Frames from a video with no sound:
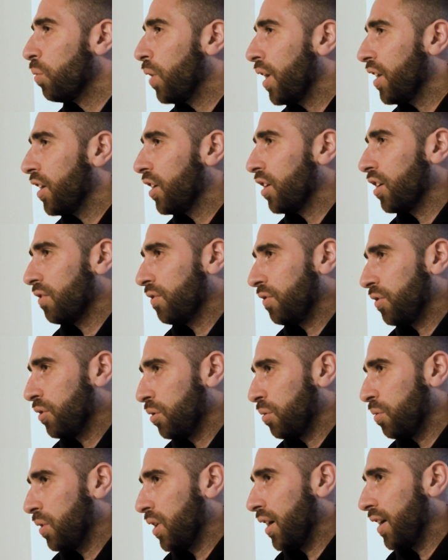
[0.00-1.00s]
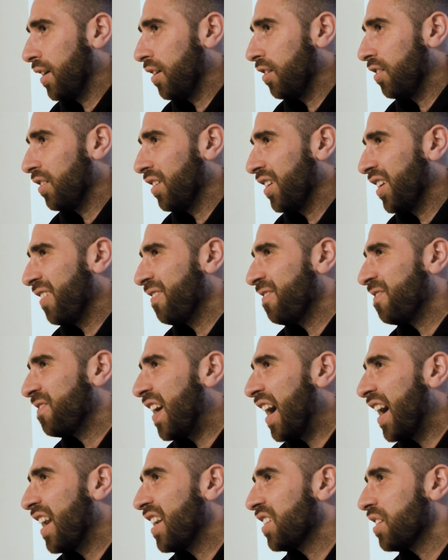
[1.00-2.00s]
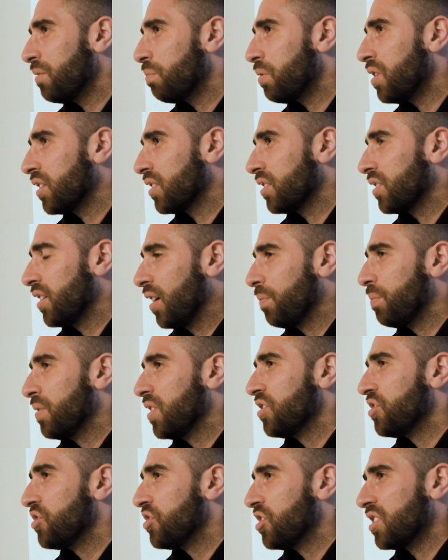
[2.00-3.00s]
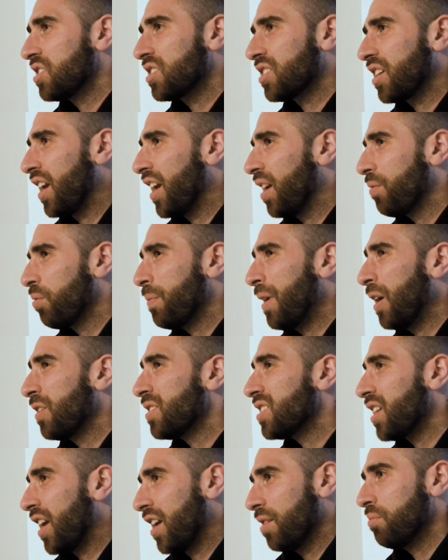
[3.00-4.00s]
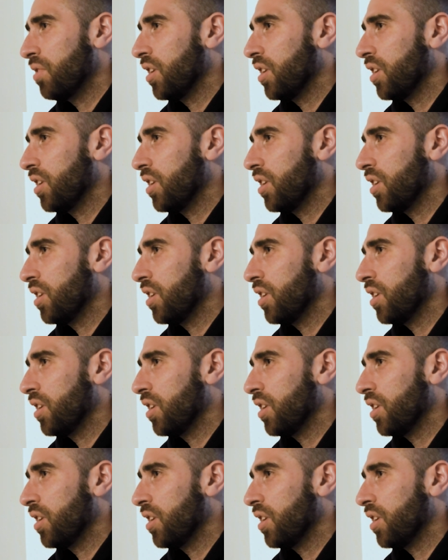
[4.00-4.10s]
waiting on for a while, and I finally picked it up and it just came about 10